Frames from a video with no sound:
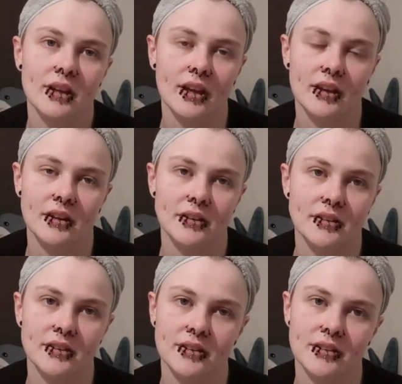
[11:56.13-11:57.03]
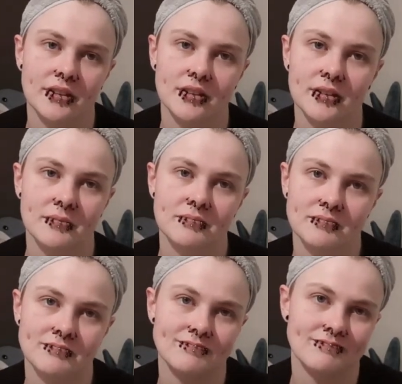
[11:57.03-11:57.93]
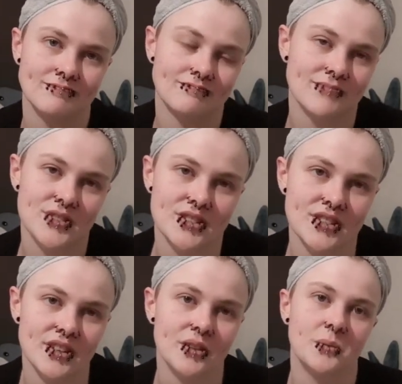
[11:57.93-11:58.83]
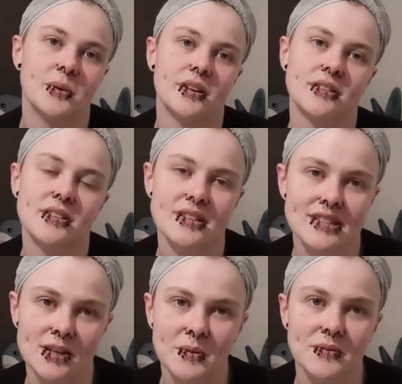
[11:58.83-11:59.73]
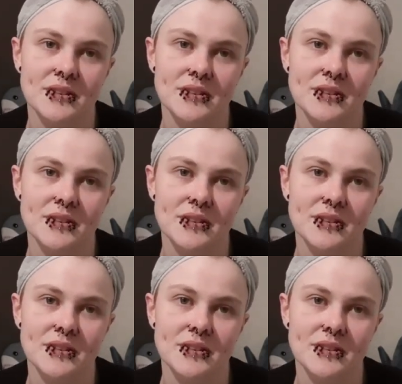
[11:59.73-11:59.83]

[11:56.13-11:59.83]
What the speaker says: and see what has come of